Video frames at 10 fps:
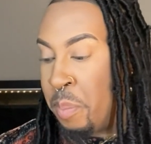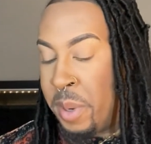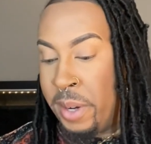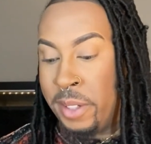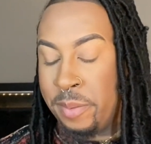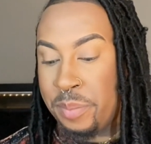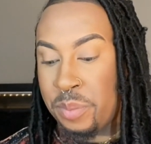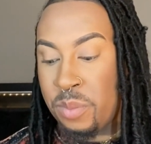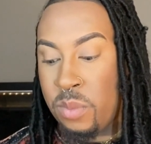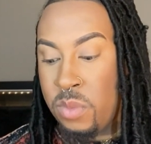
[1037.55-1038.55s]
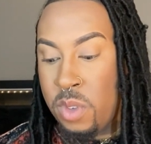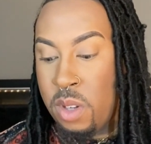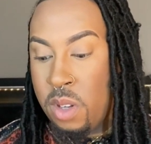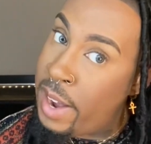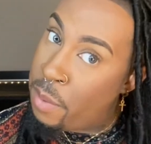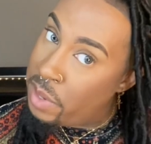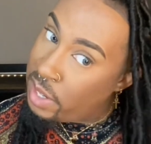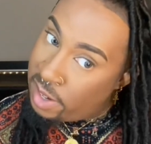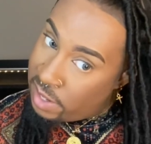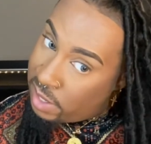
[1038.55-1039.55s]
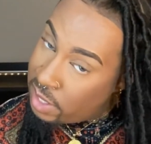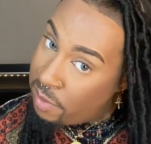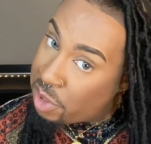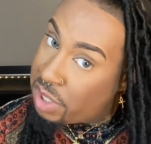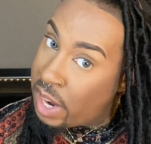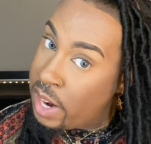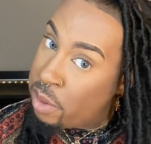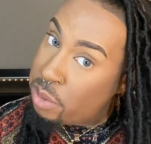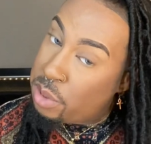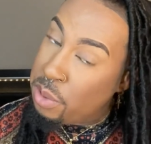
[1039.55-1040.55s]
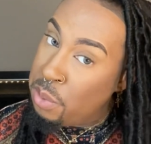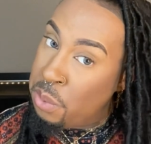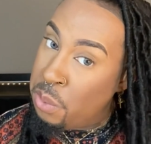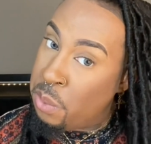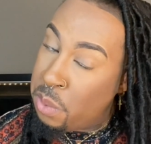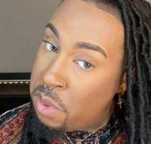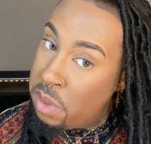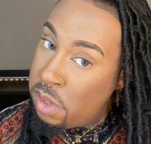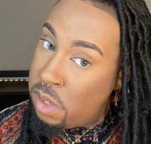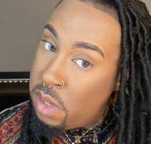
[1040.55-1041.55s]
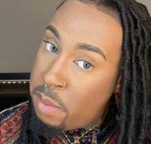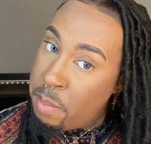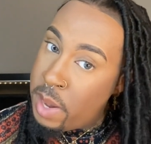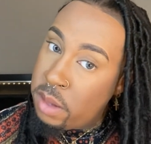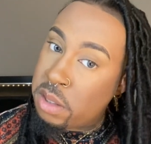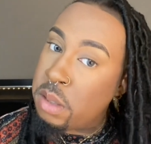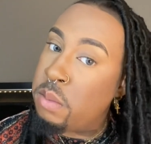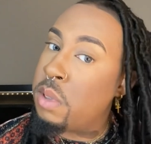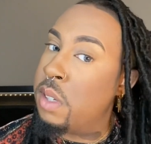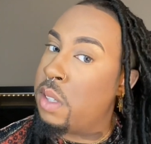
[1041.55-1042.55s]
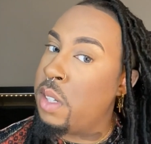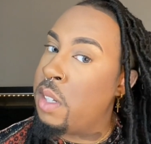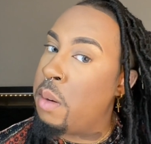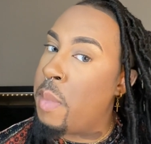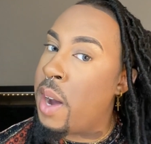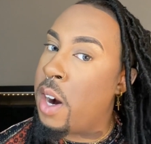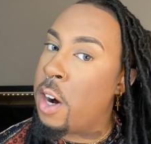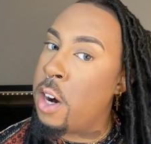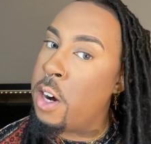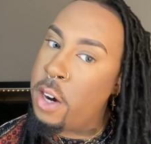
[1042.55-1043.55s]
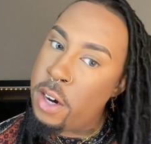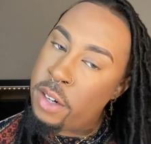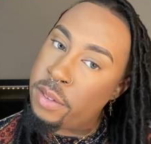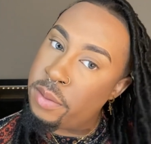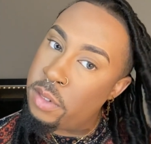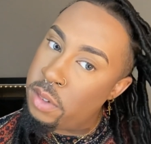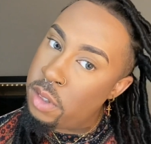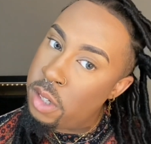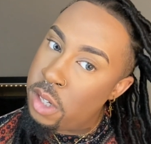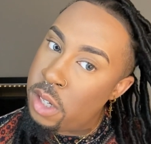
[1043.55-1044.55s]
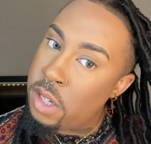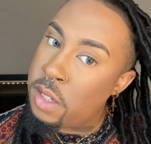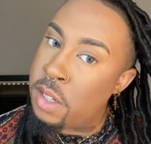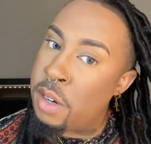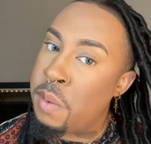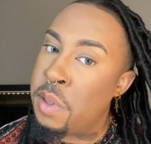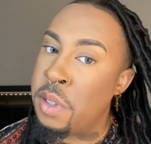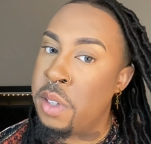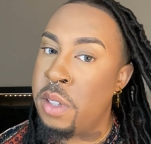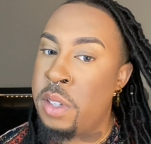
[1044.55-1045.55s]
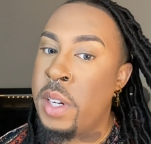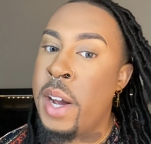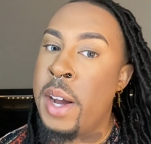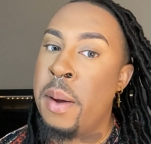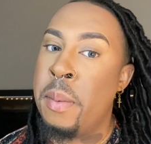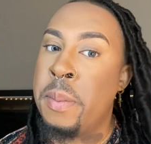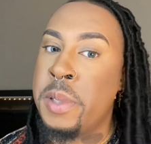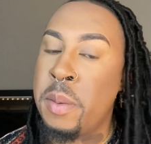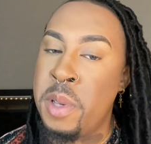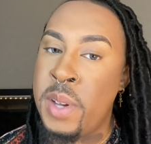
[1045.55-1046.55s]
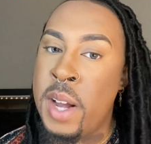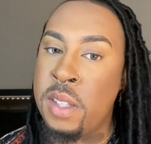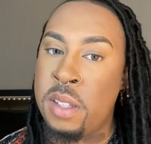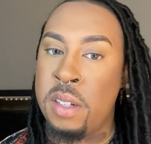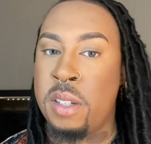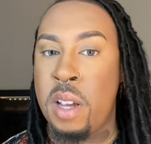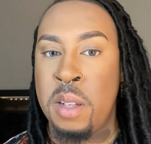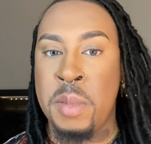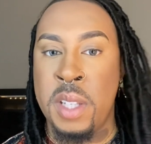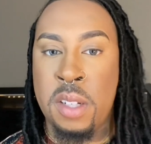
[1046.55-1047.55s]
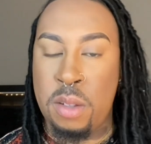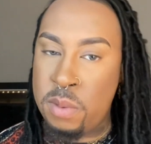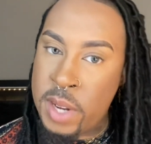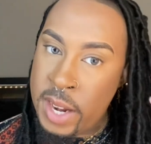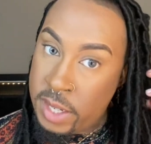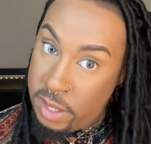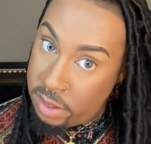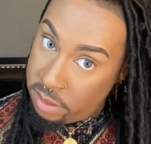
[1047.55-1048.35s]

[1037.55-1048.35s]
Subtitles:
But I want to give a shout out to Malcolm because he did my hair. He did a really good job. Some of you guys are telling me that you like it.